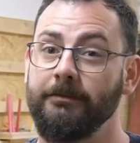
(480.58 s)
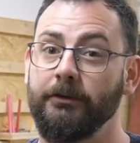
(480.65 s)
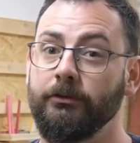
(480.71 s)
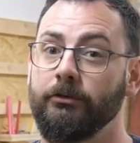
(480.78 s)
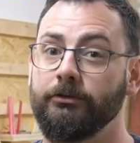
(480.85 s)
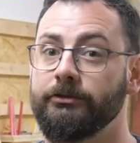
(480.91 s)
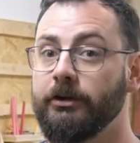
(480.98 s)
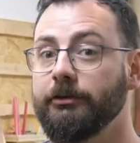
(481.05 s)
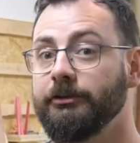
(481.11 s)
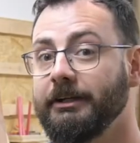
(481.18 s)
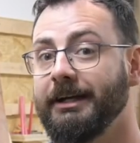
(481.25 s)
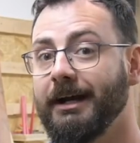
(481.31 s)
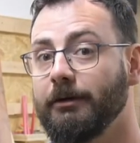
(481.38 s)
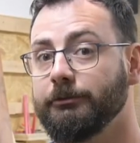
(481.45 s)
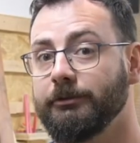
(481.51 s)
And if you're just
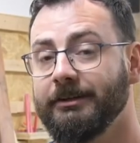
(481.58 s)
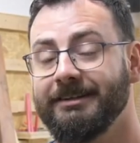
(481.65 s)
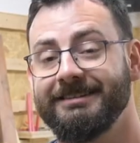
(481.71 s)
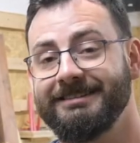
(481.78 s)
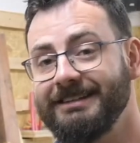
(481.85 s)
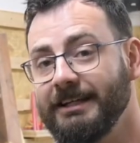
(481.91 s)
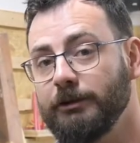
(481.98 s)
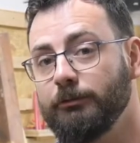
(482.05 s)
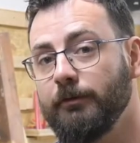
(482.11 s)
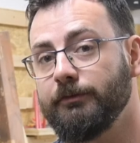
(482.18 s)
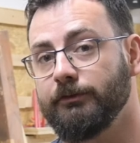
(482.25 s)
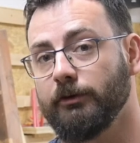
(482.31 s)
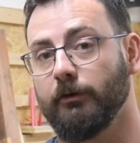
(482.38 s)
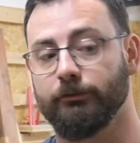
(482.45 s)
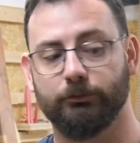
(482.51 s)
starting out, stick with
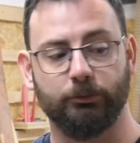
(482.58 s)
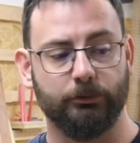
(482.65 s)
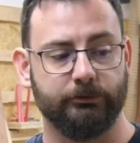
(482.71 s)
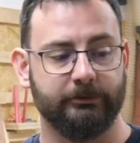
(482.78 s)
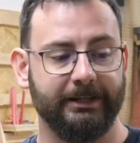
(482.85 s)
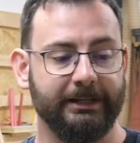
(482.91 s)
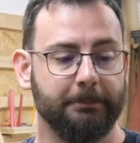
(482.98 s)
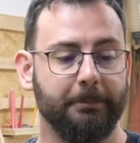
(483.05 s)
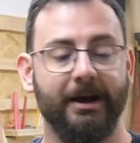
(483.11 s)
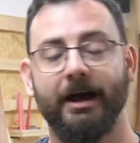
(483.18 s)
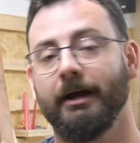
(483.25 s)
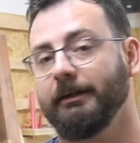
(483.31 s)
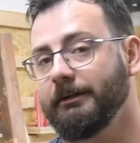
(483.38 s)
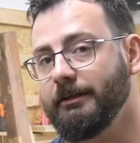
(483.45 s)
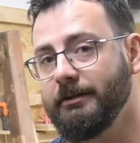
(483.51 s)
softwoods, like
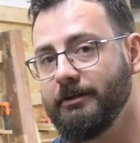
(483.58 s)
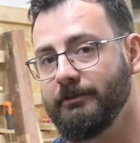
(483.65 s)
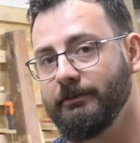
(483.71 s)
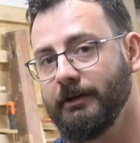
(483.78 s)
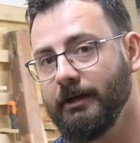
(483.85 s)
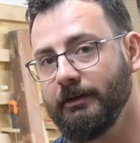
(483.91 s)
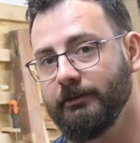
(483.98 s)
pine in this